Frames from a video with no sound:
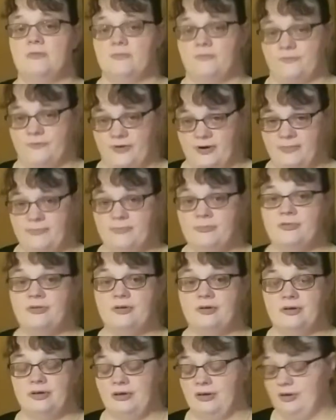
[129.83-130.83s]
from
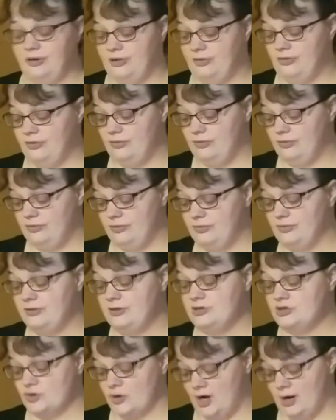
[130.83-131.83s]
the
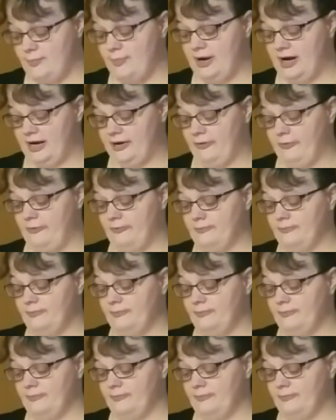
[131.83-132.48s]
draw pile.